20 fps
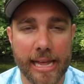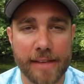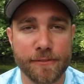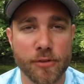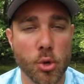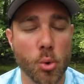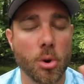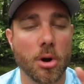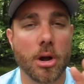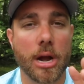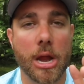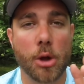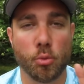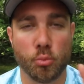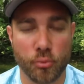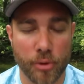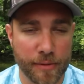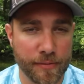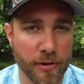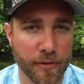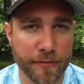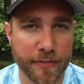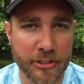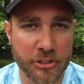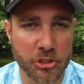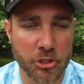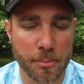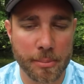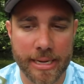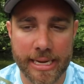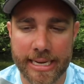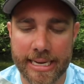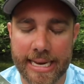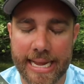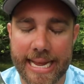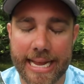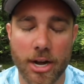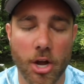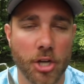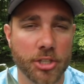If you are a river fisherman,
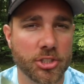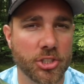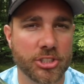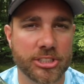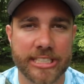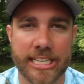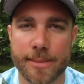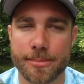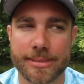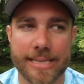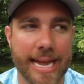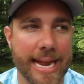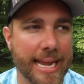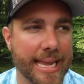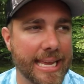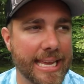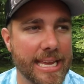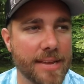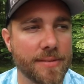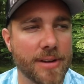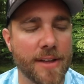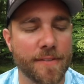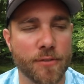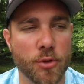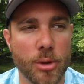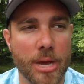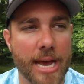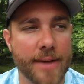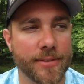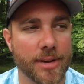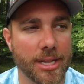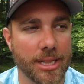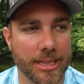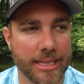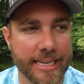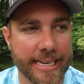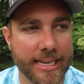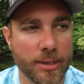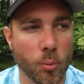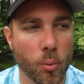it also seems like even if you have
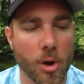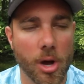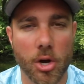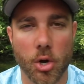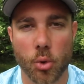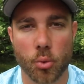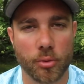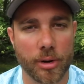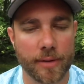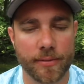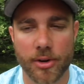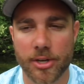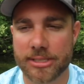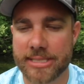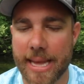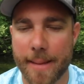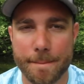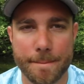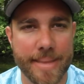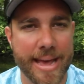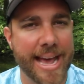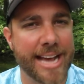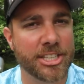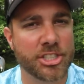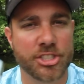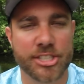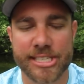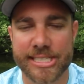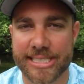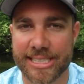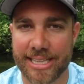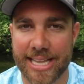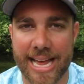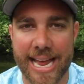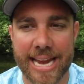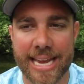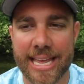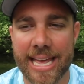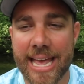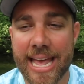clean water rivers, that bass just
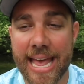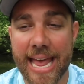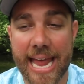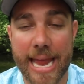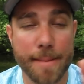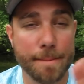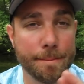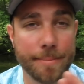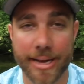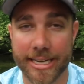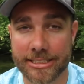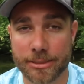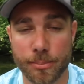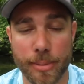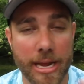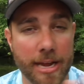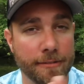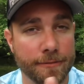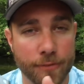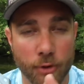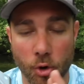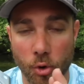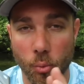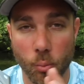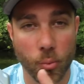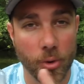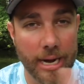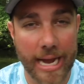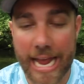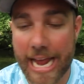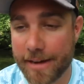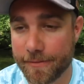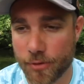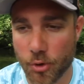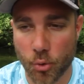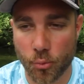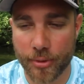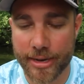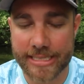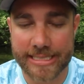like a buzzbait for
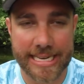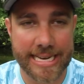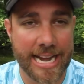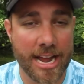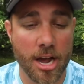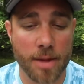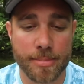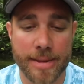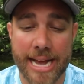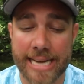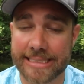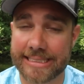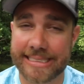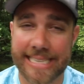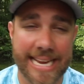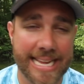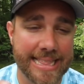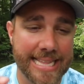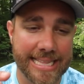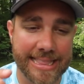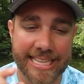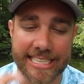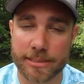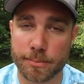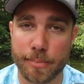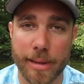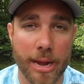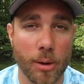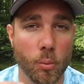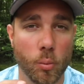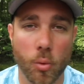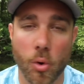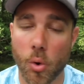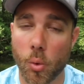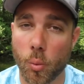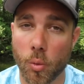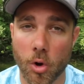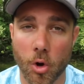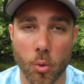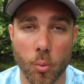whatever reason. Now, I'm not saying that this bait
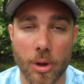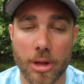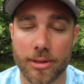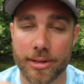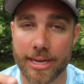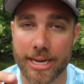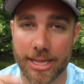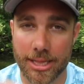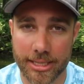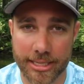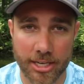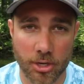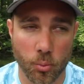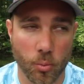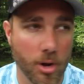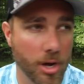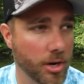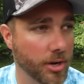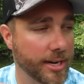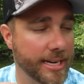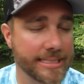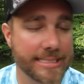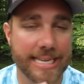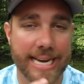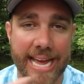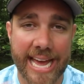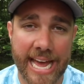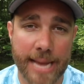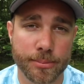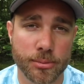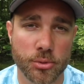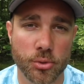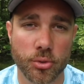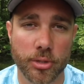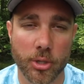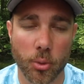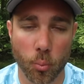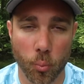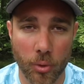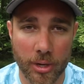won't work well in clear water, because it
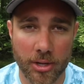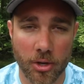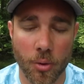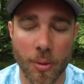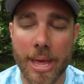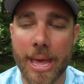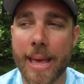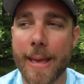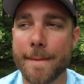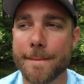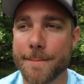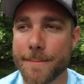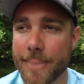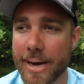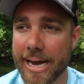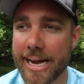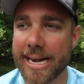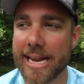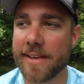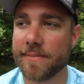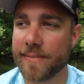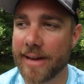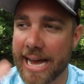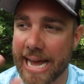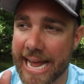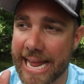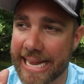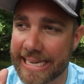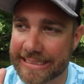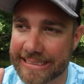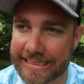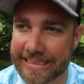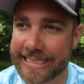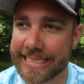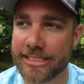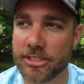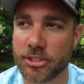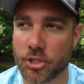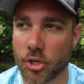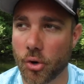absolutely will, but if I
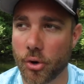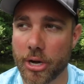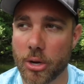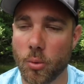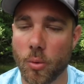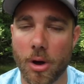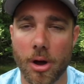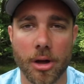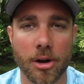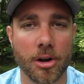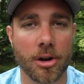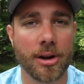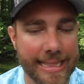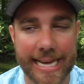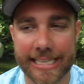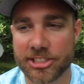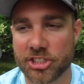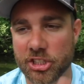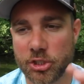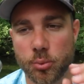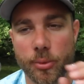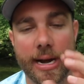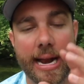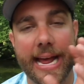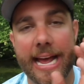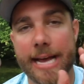see dirty water, that's just when I